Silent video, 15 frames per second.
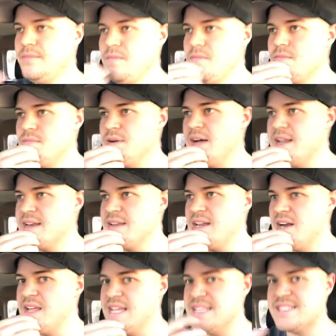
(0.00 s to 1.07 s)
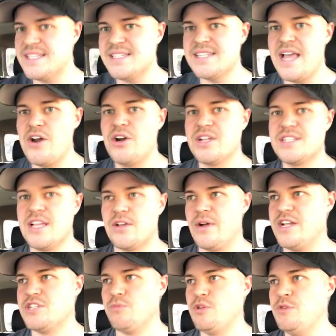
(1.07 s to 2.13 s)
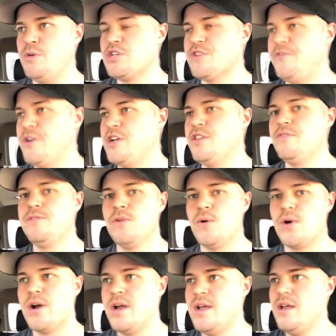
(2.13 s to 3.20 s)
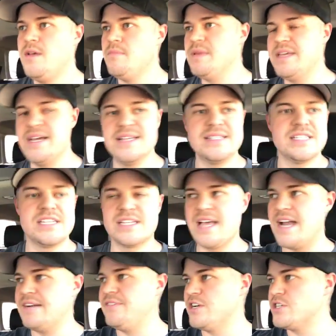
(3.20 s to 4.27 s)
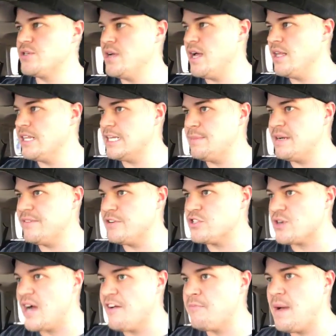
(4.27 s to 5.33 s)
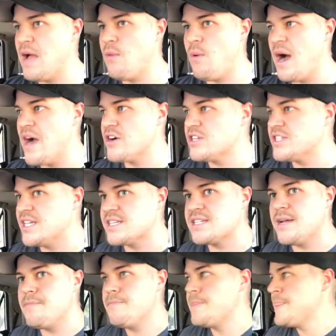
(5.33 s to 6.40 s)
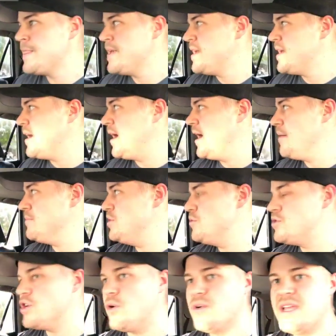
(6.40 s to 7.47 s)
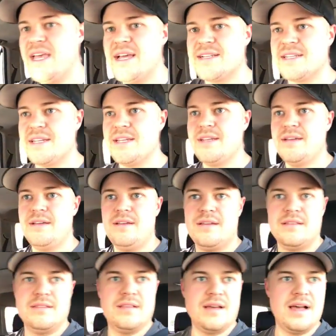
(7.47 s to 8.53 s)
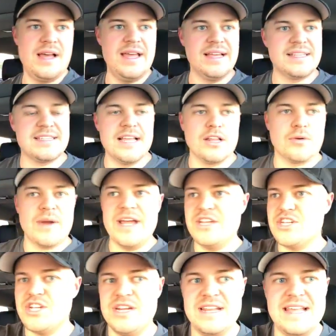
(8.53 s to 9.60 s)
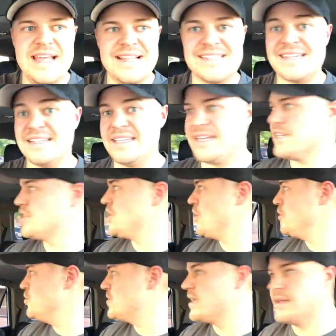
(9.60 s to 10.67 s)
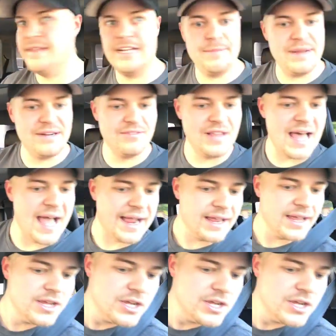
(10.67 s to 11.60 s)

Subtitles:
But it's the standard acceleration. When you put your foot to the floor, because it's a kind of a little bit of a drive-by wire system, you don't get acceleration instantly. So you get a little bit of lag.